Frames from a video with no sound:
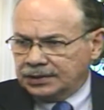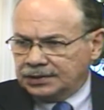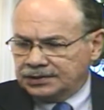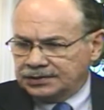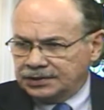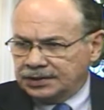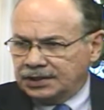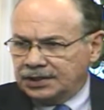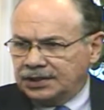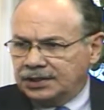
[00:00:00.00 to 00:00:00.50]

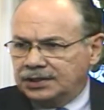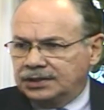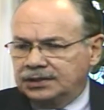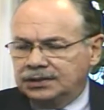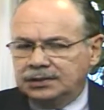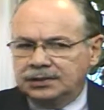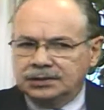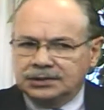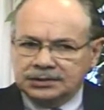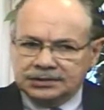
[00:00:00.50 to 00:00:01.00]
city
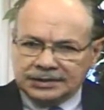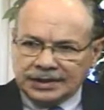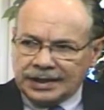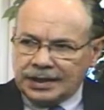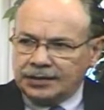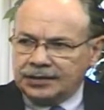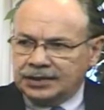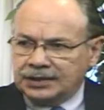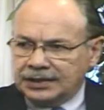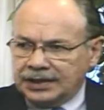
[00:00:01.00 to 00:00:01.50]

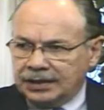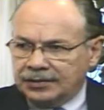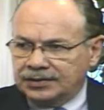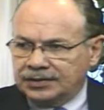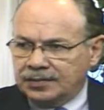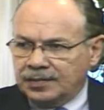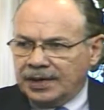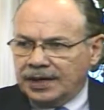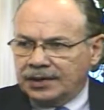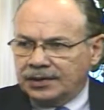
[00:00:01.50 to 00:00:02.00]
town and
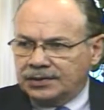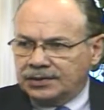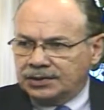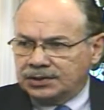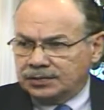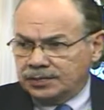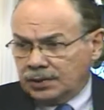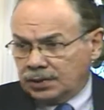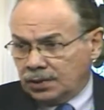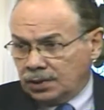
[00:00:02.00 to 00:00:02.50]
county
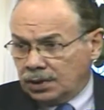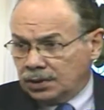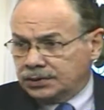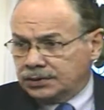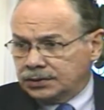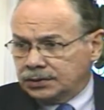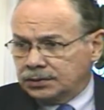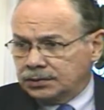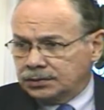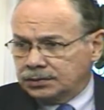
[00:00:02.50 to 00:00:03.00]
managers belong
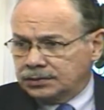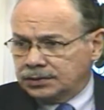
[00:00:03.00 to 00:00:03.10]
to.